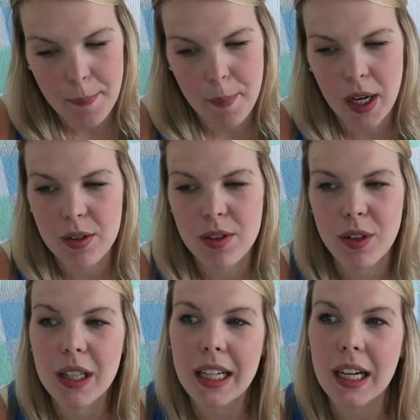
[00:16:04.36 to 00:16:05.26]
But I was
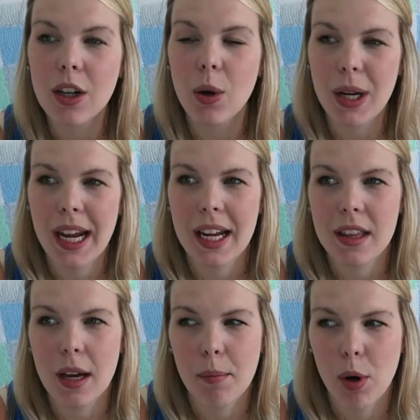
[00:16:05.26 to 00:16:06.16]
feeling kind of okay at
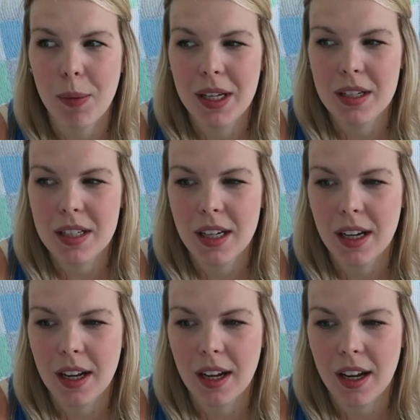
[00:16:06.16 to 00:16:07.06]
that moment,
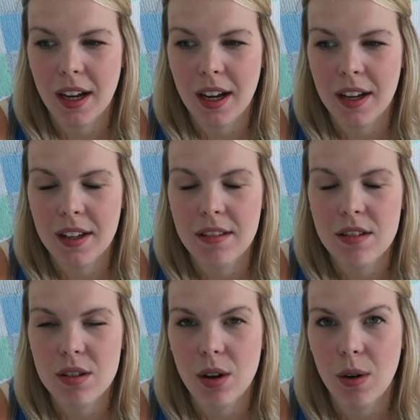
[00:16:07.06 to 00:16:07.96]
and
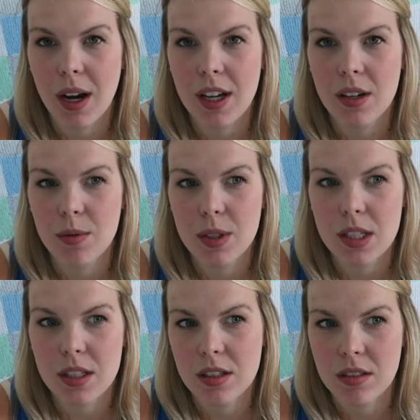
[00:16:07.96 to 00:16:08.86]
so I
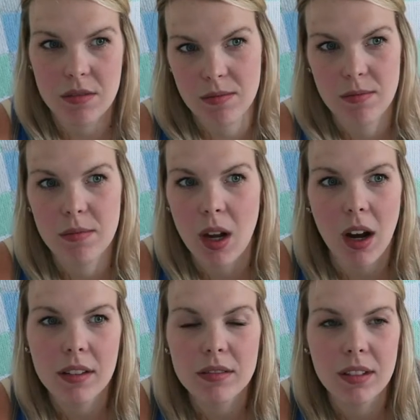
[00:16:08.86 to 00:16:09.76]

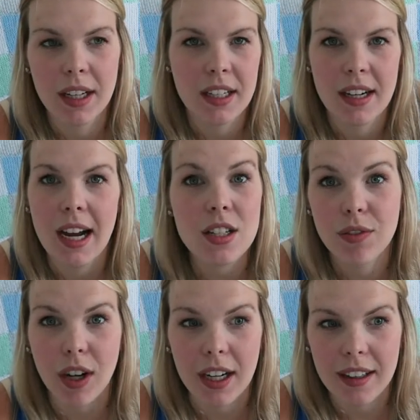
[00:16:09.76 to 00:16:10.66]
didn't ask
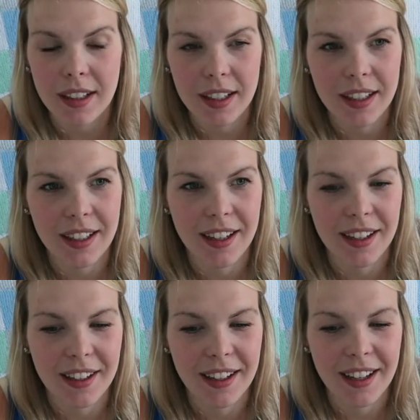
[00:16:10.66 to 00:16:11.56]
for anything,
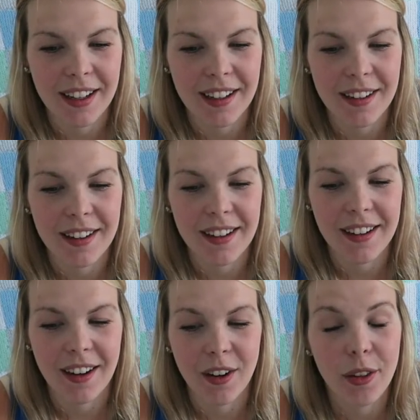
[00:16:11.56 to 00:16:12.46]
and
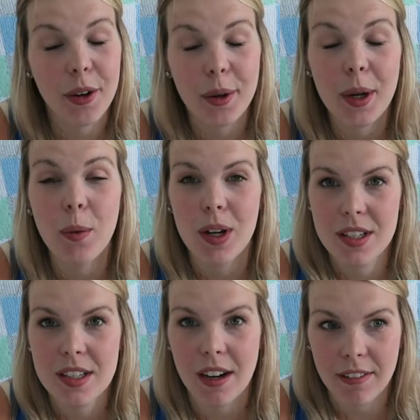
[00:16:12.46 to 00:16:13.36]
although it
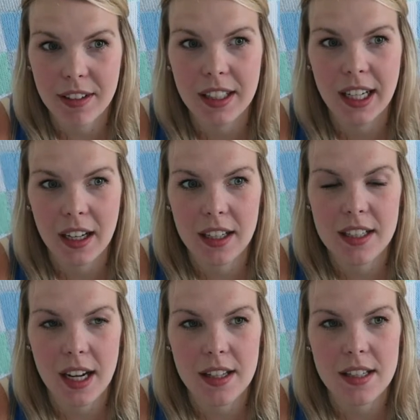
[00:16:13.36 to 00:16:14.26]
was definitely getting
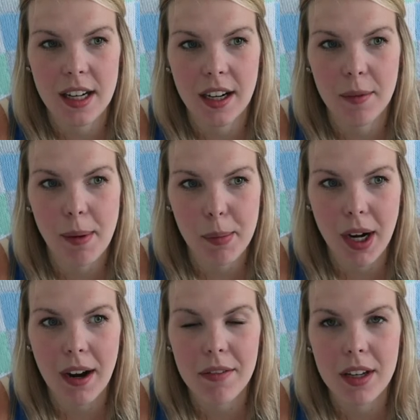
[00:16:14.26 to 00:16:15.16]
intense, and I remember
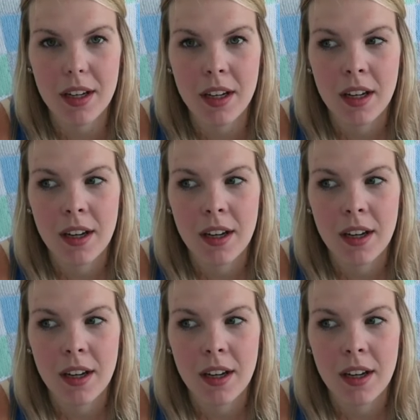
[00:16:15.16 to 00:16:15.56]
having